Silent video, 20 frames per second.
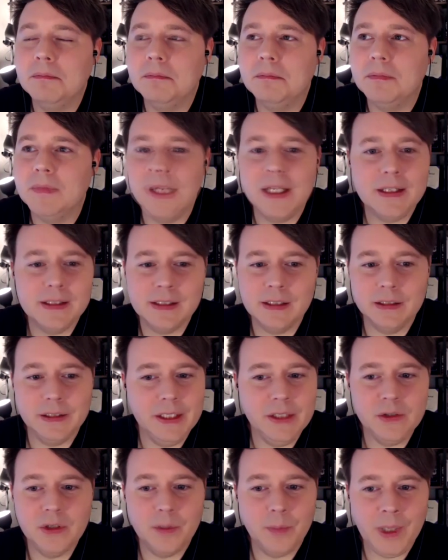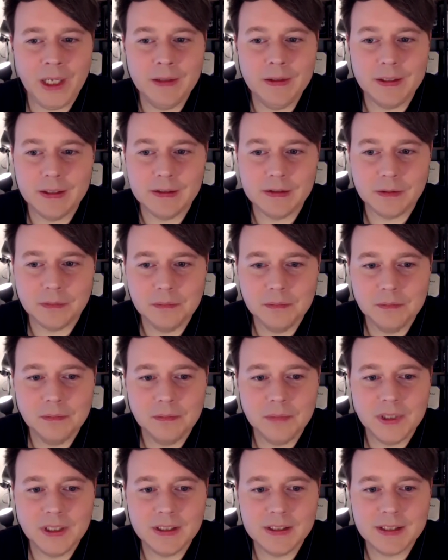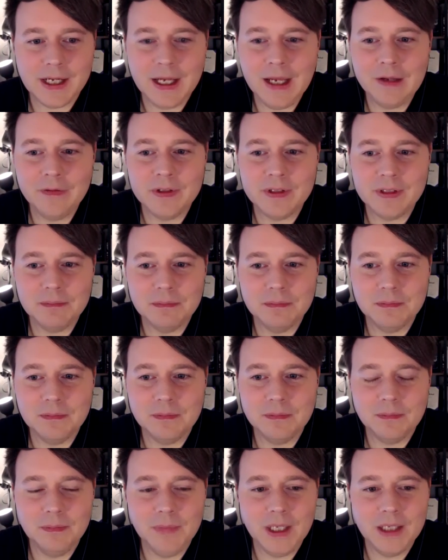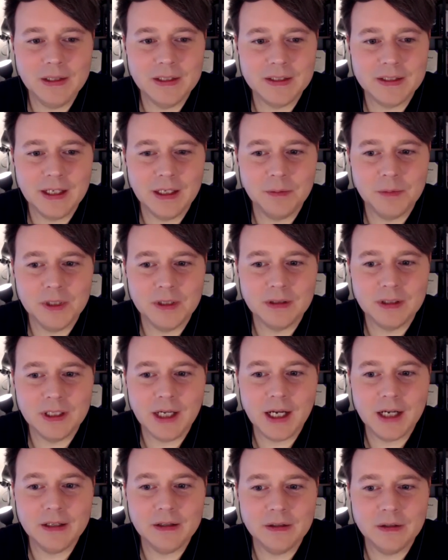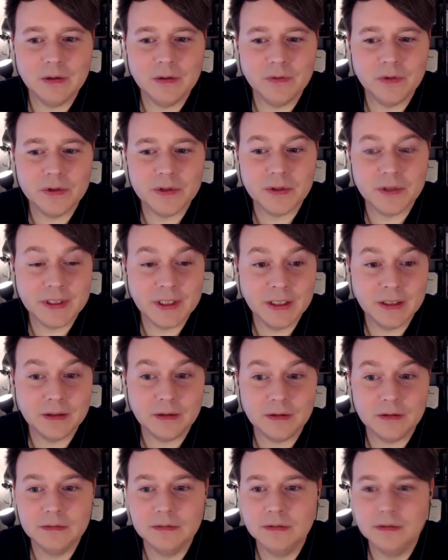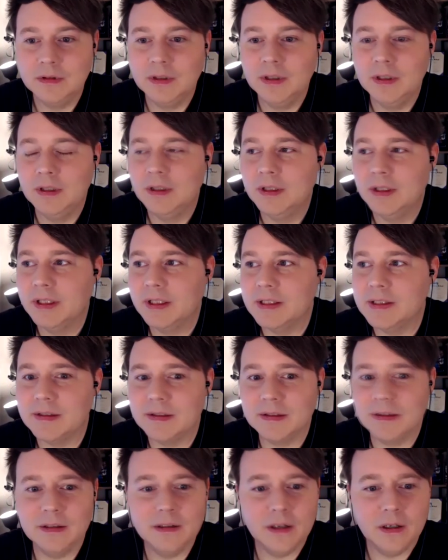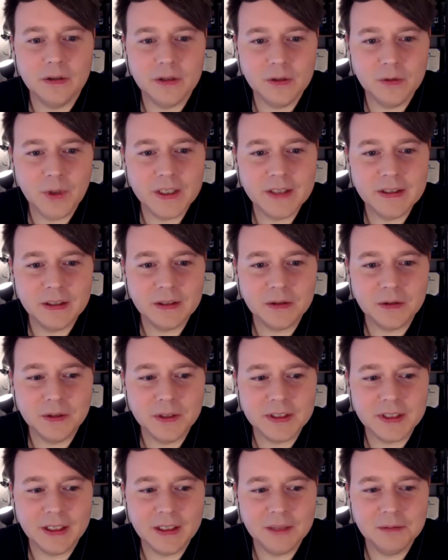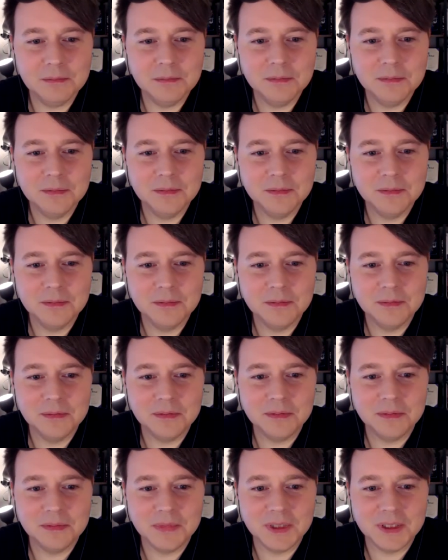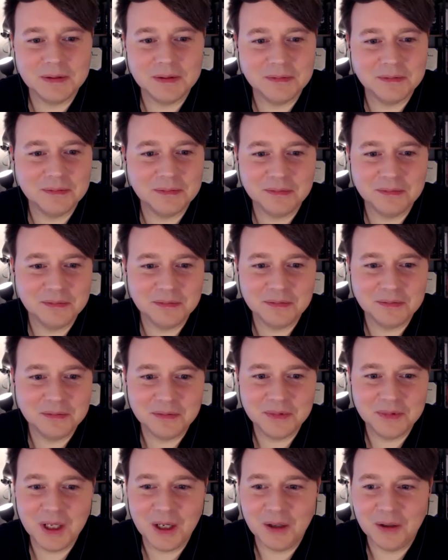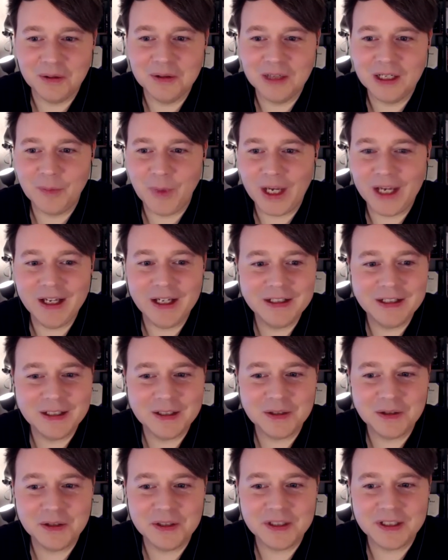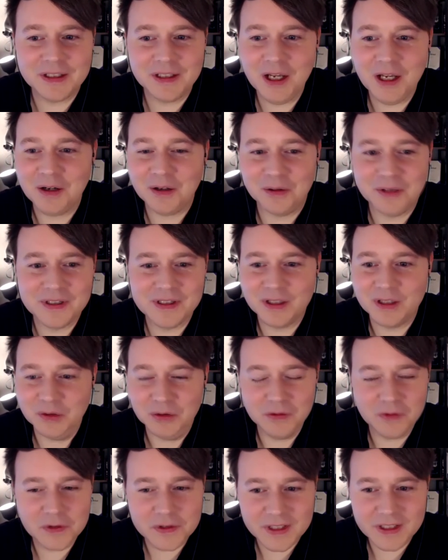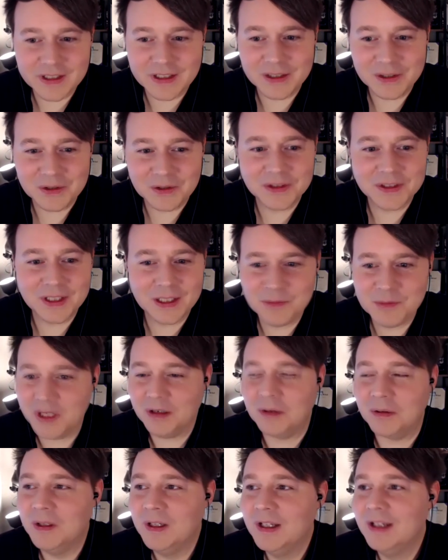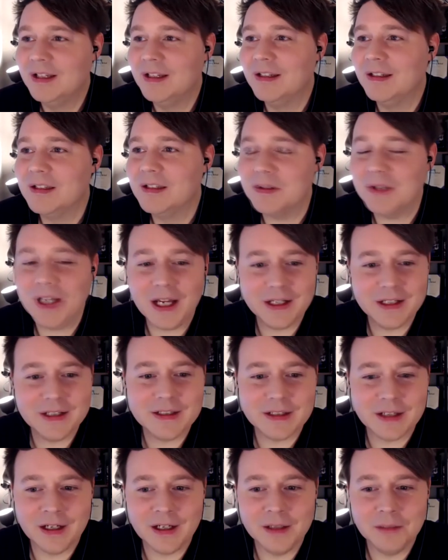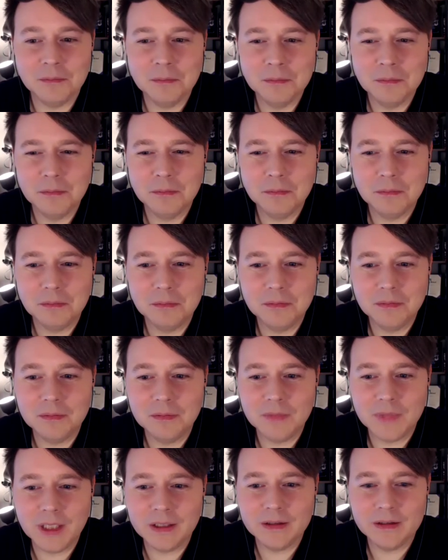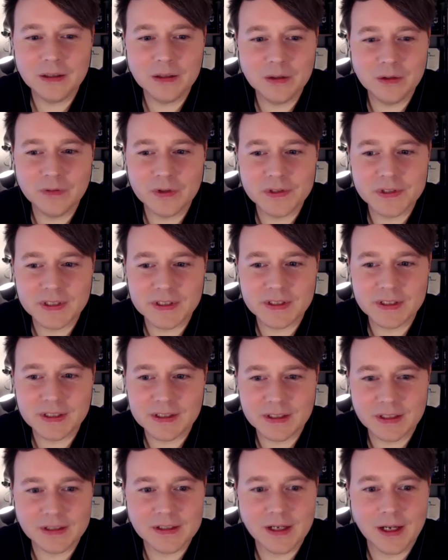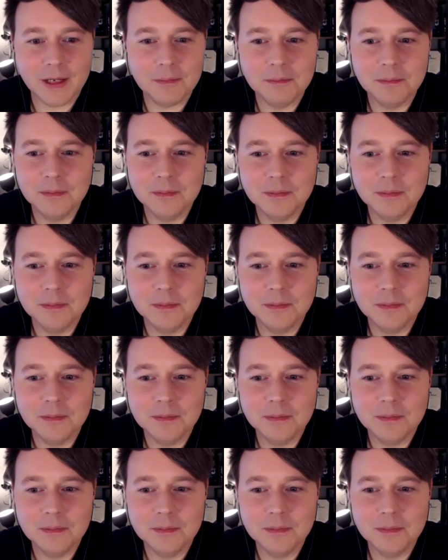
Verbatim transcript: that doesn't lead you to pantheism because I haven't made the statement God and the universe are identical. Because are you identical to time? Like, no. Am I identical to time? No. Is the universe identical to time? No. So God is time and the universe exists in time.